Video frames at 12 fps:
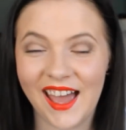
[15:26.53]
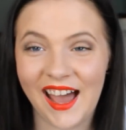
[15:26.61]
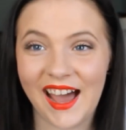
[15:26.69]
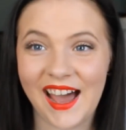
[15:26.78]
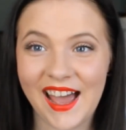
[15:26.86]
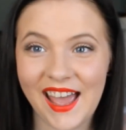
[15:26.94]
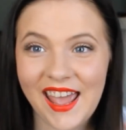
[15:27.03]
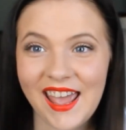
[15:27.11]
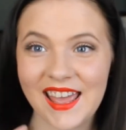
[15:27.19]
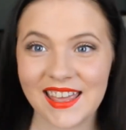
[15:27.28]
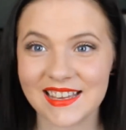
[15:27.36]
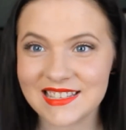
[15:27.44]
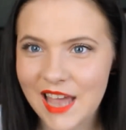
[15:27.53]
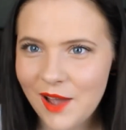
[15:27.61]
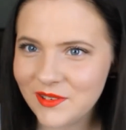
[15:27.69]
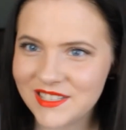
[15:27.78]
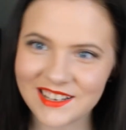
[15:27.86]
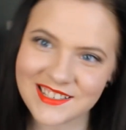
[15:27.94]
I guess
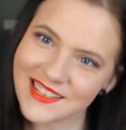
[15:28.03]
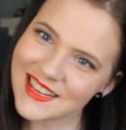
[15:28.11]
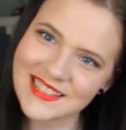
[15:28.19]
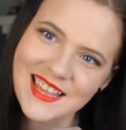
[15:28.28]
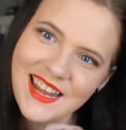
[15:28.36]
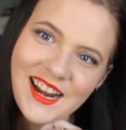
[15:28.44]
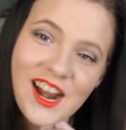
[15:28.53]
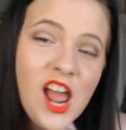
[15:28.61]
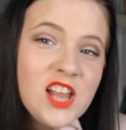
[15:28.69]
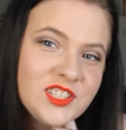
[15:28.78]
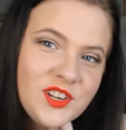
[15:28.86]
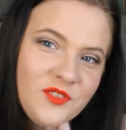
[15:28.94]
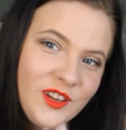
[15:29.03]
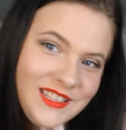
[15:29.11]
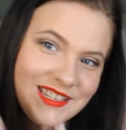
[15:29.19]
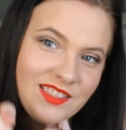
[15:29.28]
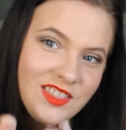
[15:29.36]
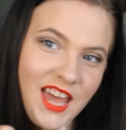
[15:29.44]
I will talk to you guys later. Don't
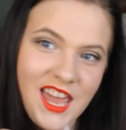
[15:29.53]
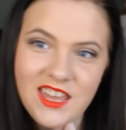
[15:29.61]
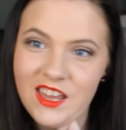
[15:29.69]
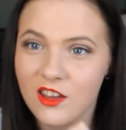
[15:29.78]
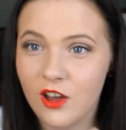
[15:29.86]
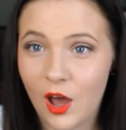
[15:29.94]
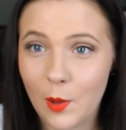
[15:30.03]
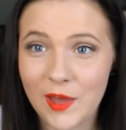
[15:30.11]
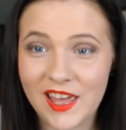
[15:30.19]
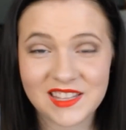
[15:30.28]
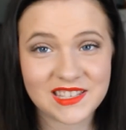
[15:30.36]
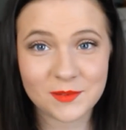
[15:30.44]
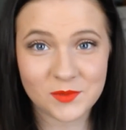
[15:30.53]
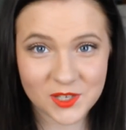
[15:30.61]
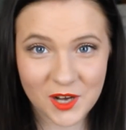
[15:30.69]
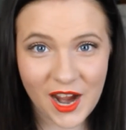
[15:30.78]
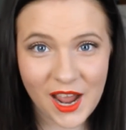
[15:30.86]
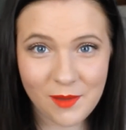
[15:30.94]
forget to like, comment, and
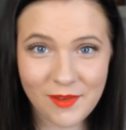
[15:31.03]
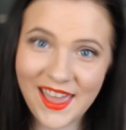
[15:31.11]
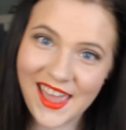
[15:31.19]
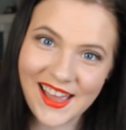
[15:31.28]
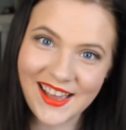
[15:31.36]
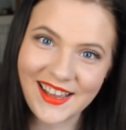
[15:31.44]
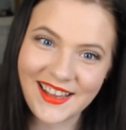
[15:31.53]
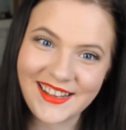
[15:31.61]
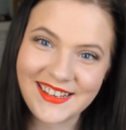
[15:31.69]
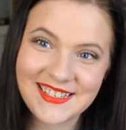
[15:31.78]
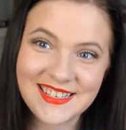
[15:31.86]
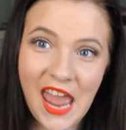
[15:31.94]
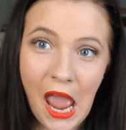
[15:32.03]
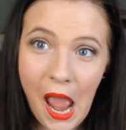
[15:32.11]
subscribe, and